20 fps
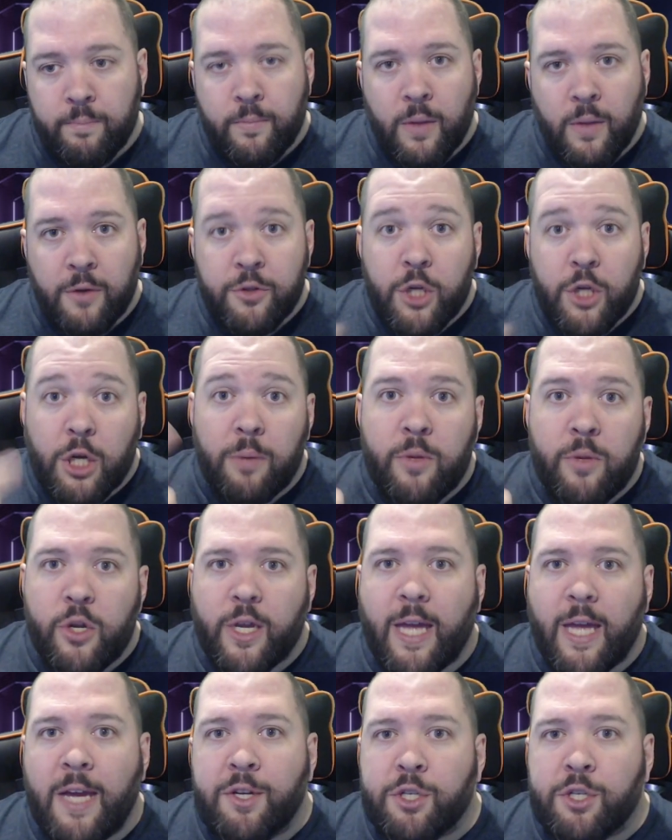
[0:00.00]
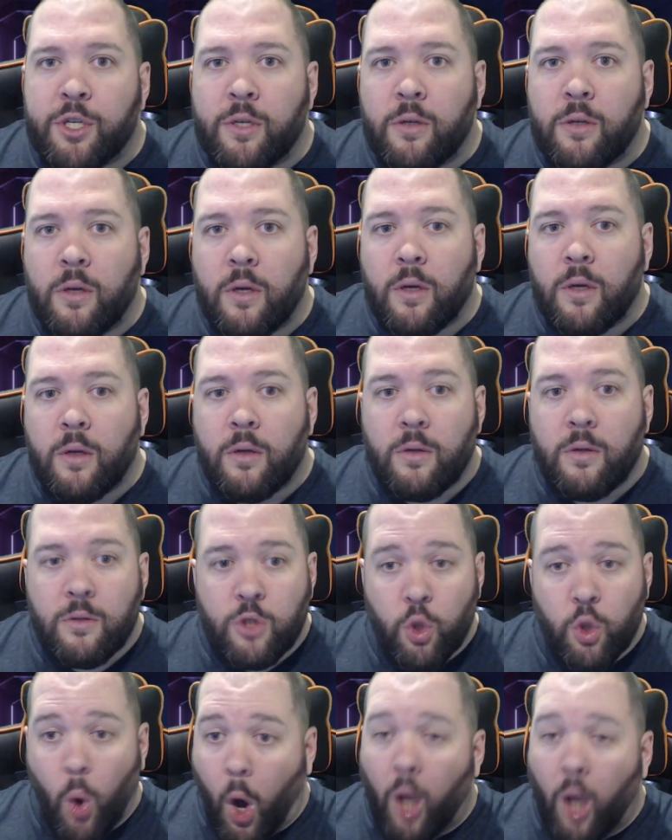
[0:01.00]
The communication
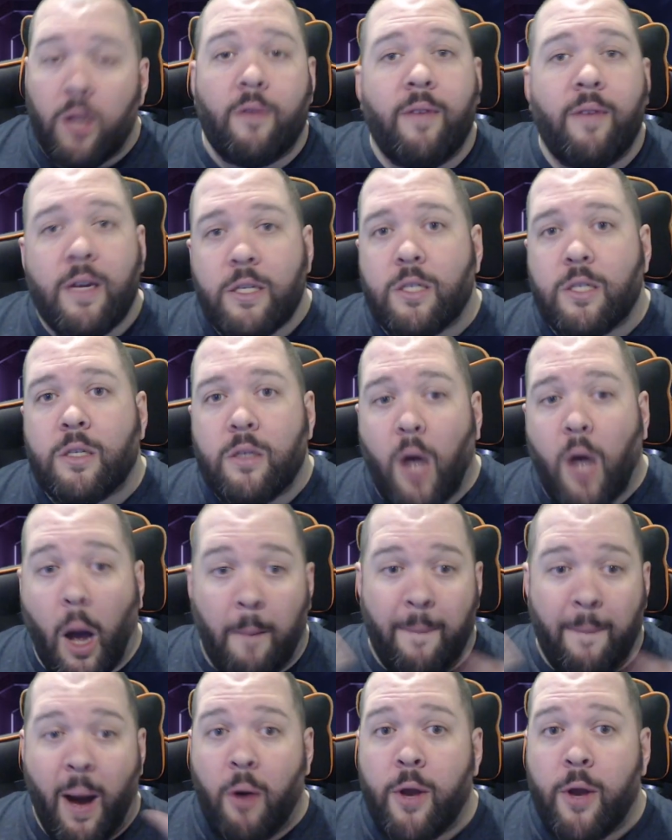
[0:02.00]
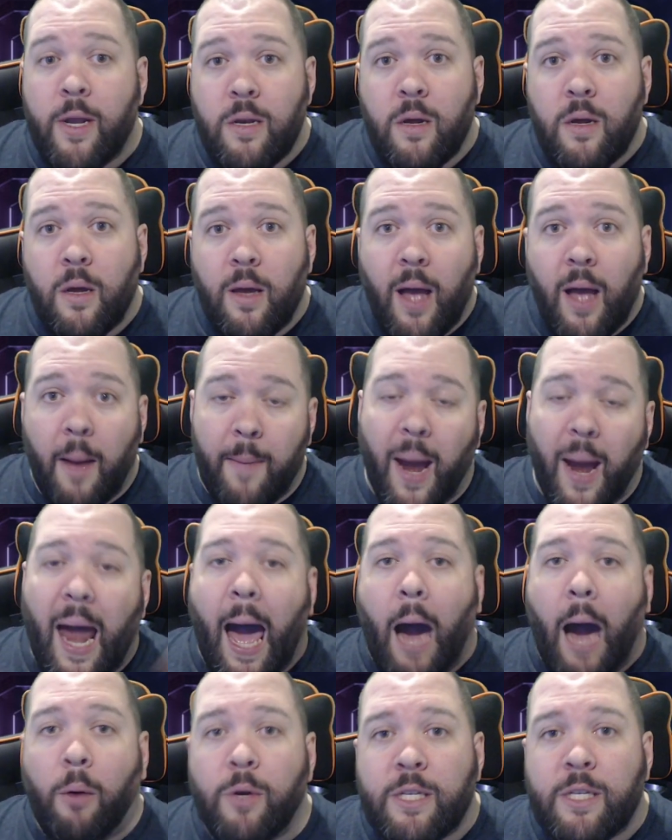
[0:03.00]
to all of us about it, about
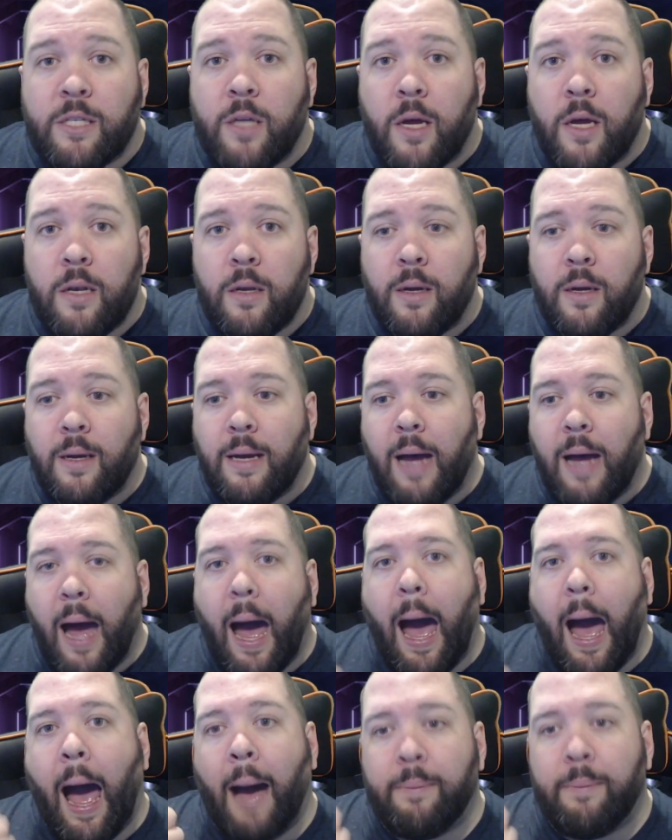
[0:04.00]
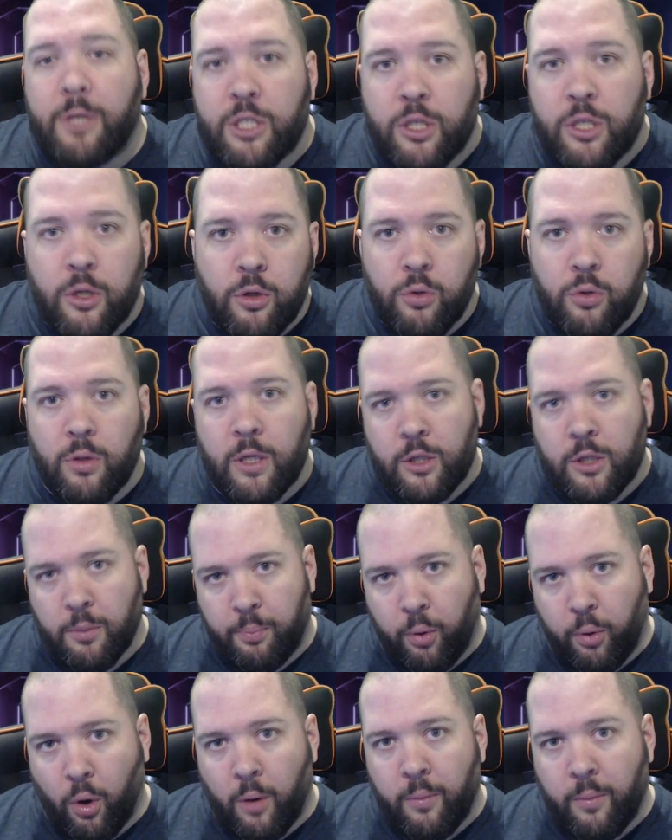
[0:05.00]
how it's done, absolutely
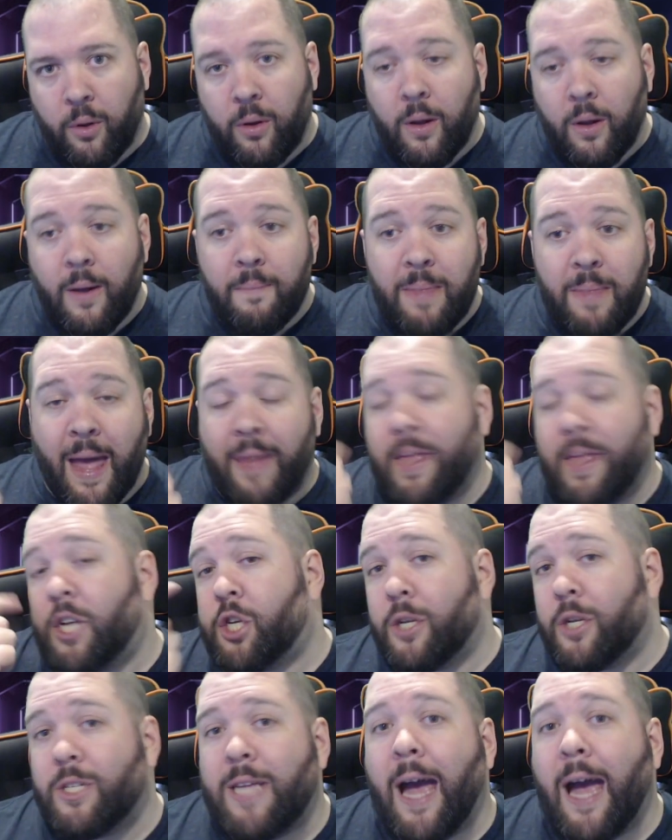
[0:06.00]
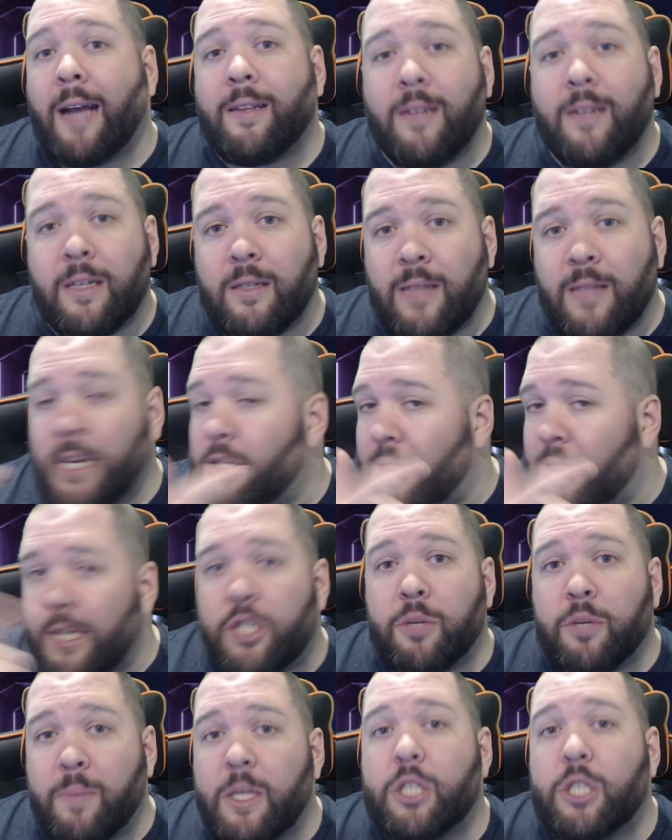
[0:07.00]
deplorable. and they should they
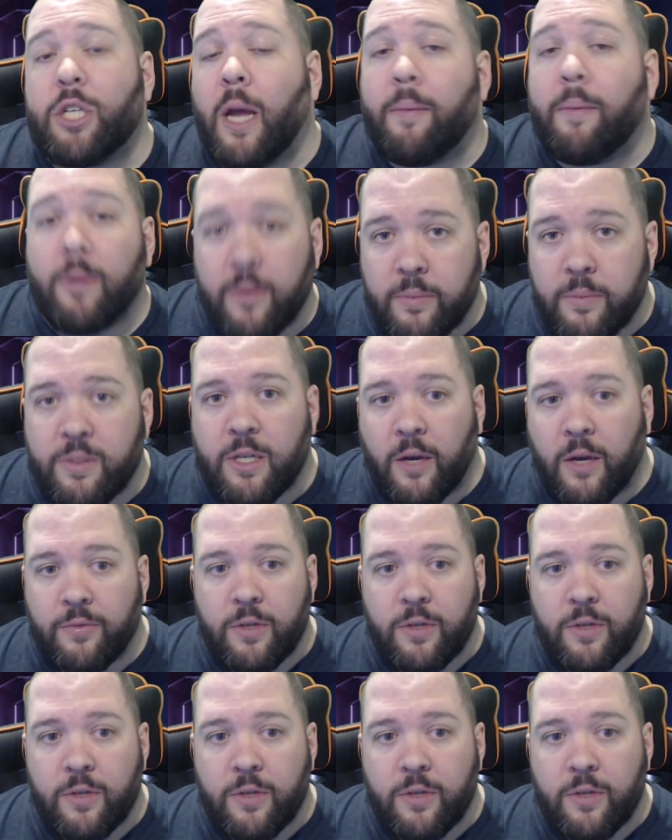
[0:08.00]
should be ashamed of themselves,